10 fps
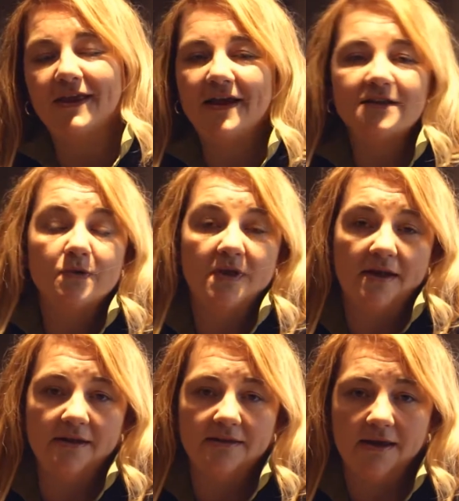and that's with
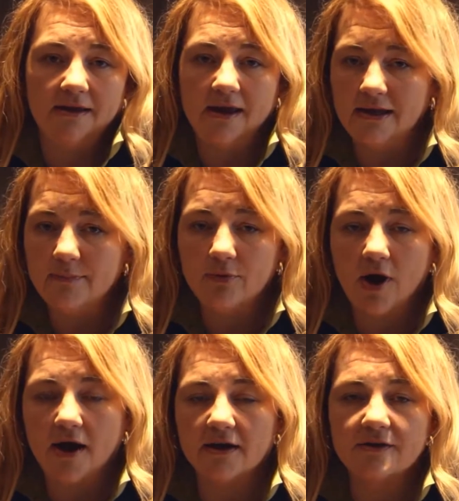anything, any
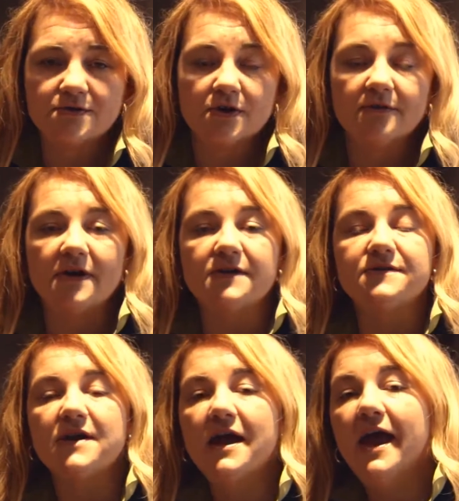product, service,